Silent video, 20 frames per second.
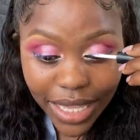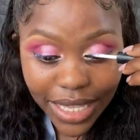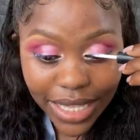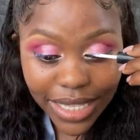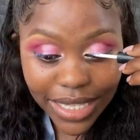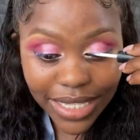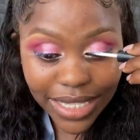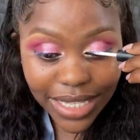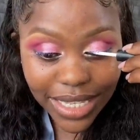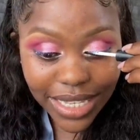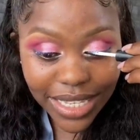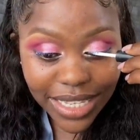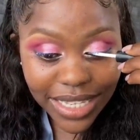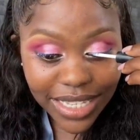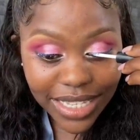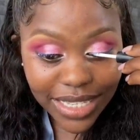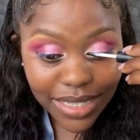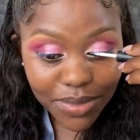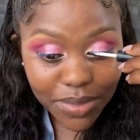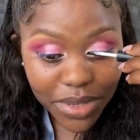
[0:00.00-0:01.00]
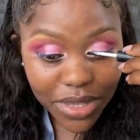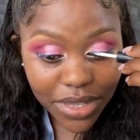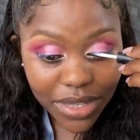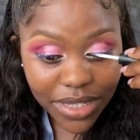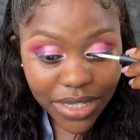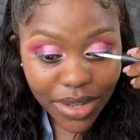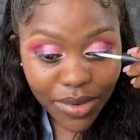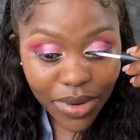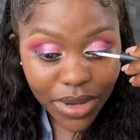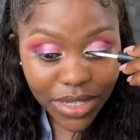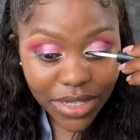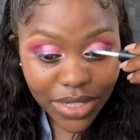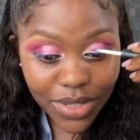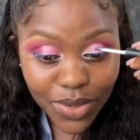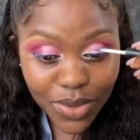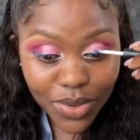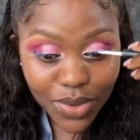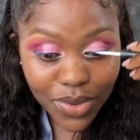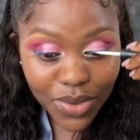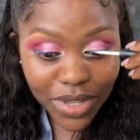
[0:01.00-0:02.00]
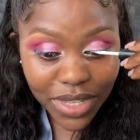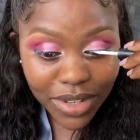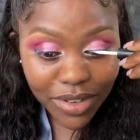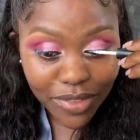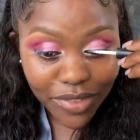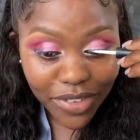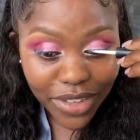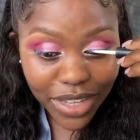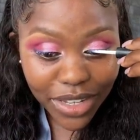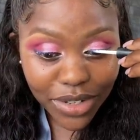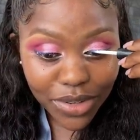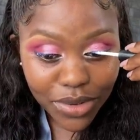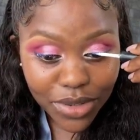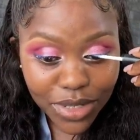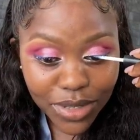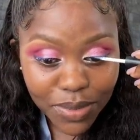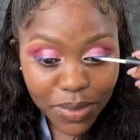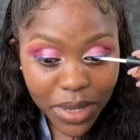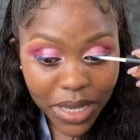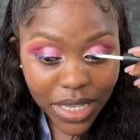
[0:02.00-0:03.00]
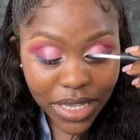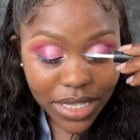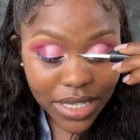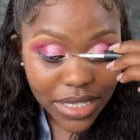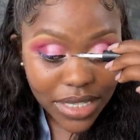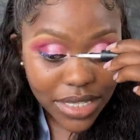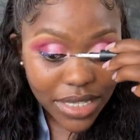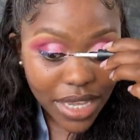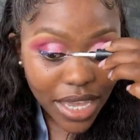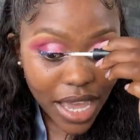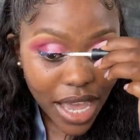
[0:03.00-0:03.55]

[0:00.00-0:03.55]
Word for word: He says, Because I want to invade your space.